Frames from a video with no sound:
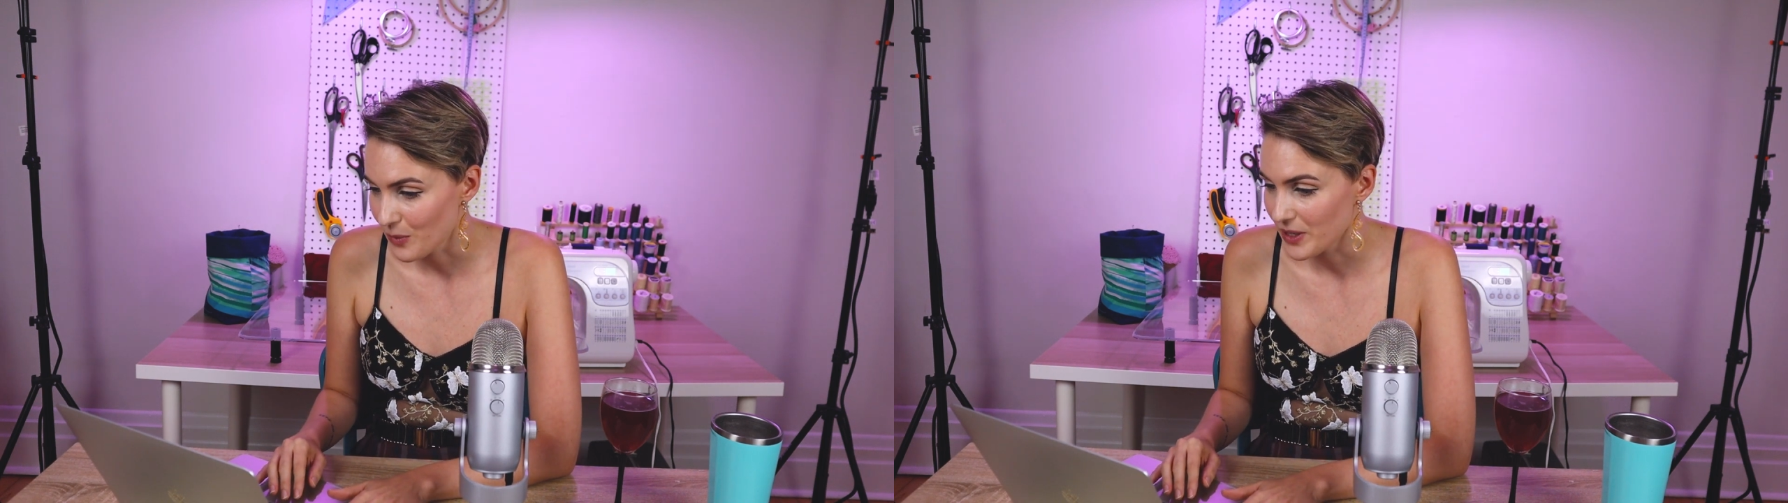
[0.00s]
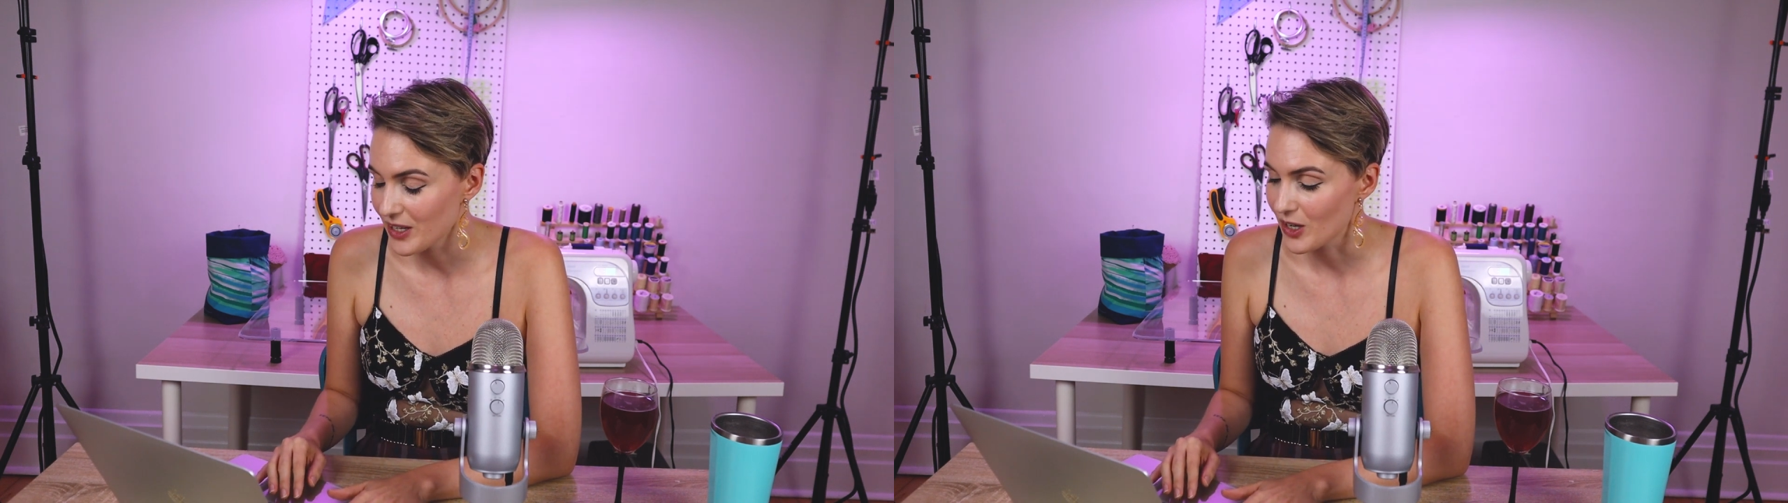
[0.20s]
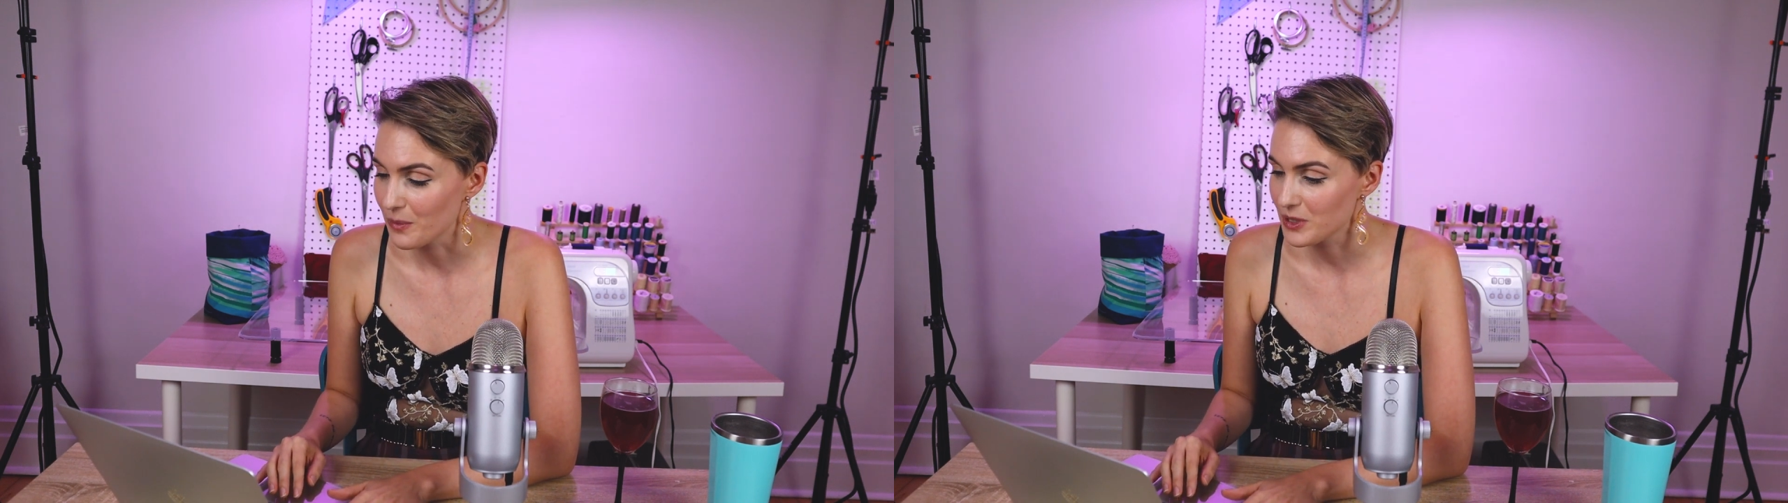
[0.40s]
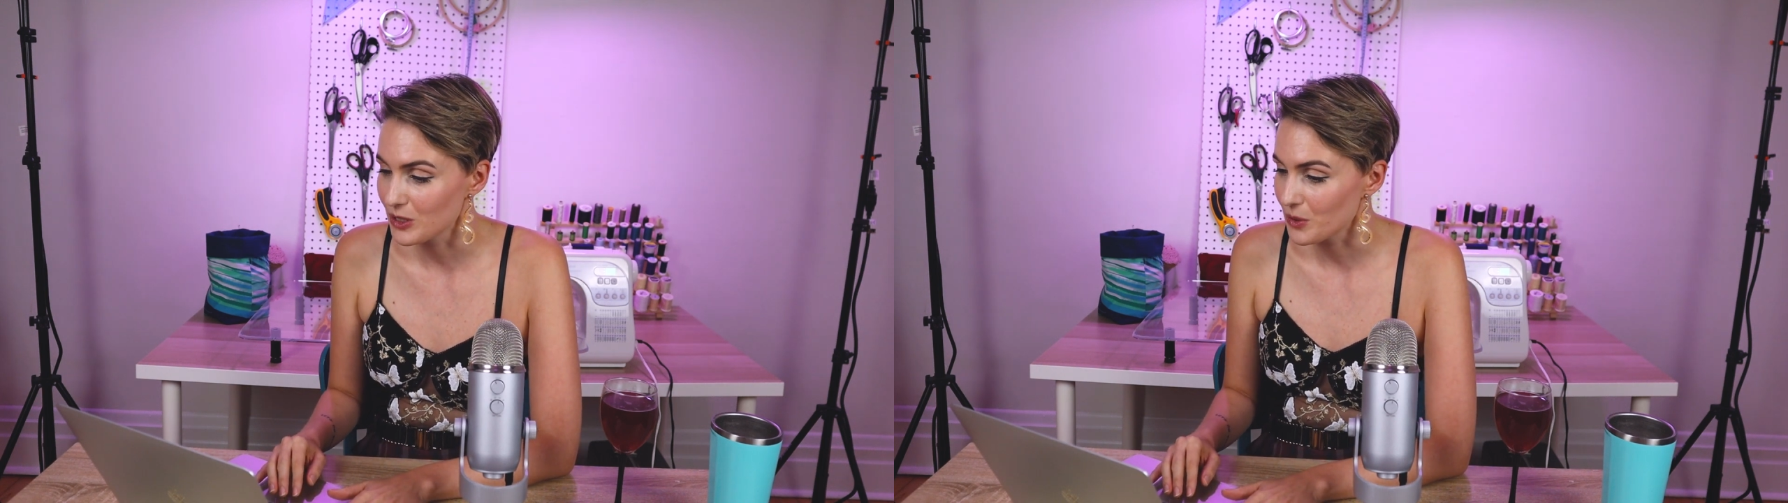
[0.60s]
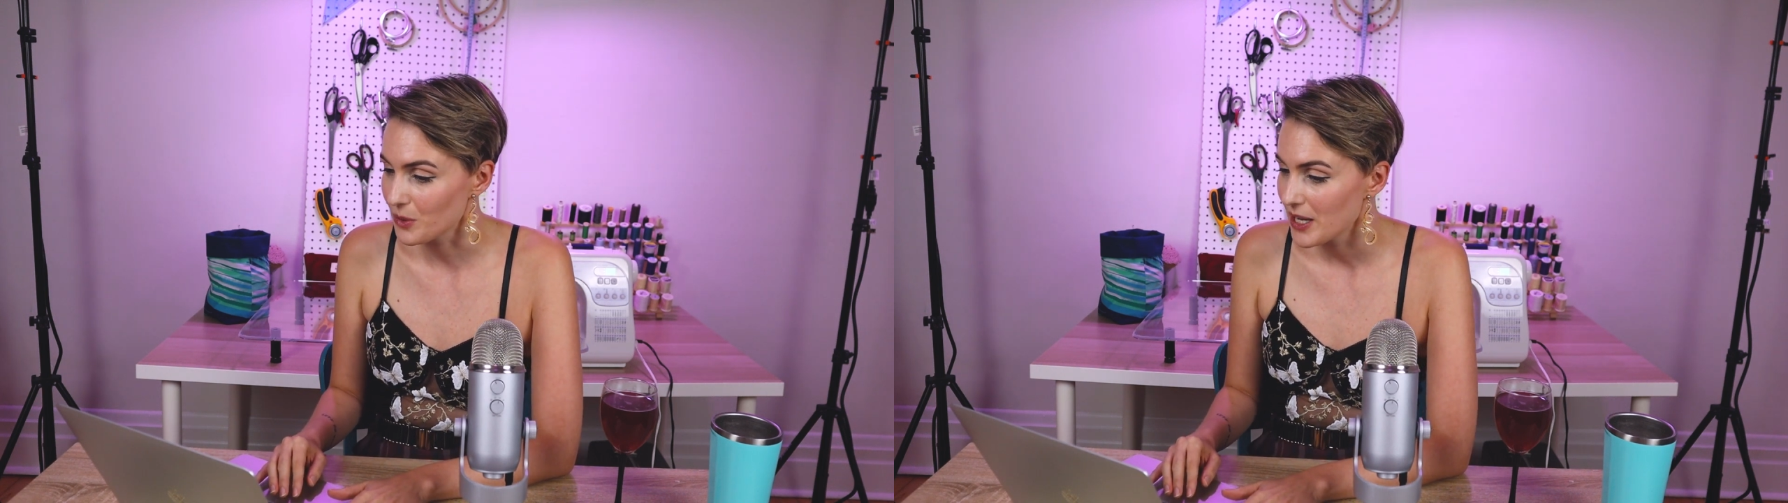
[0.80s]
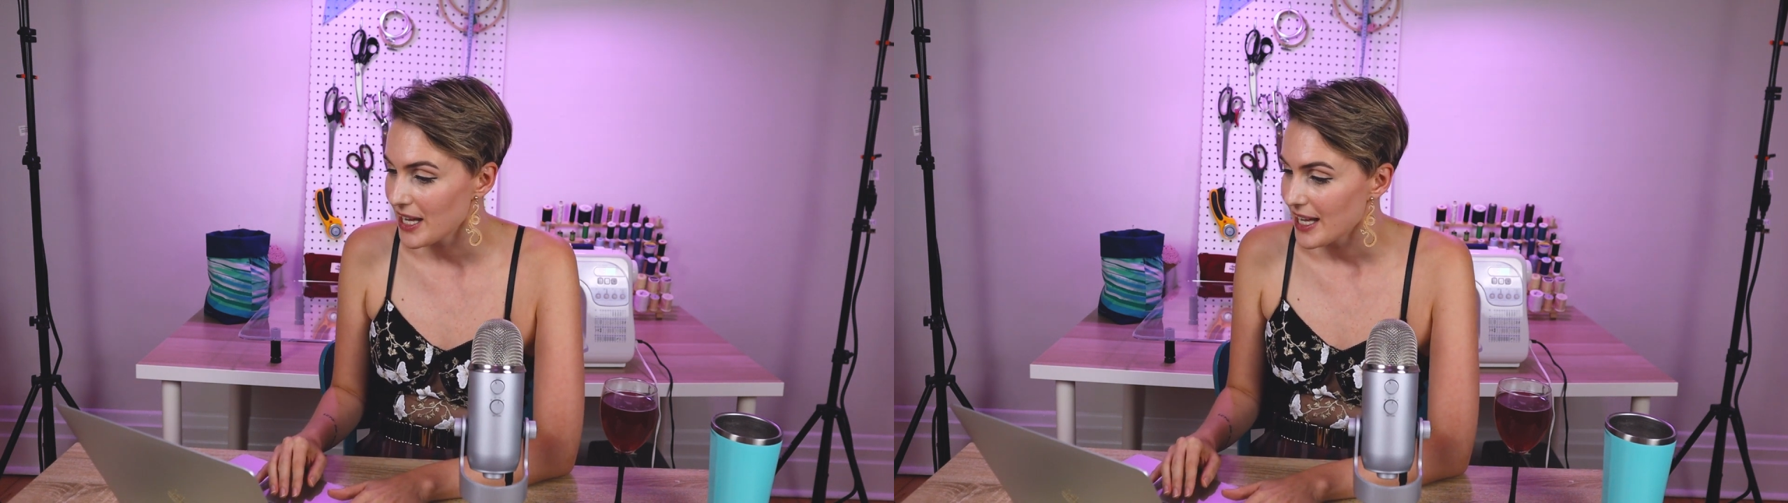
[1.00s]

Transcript: when it comes to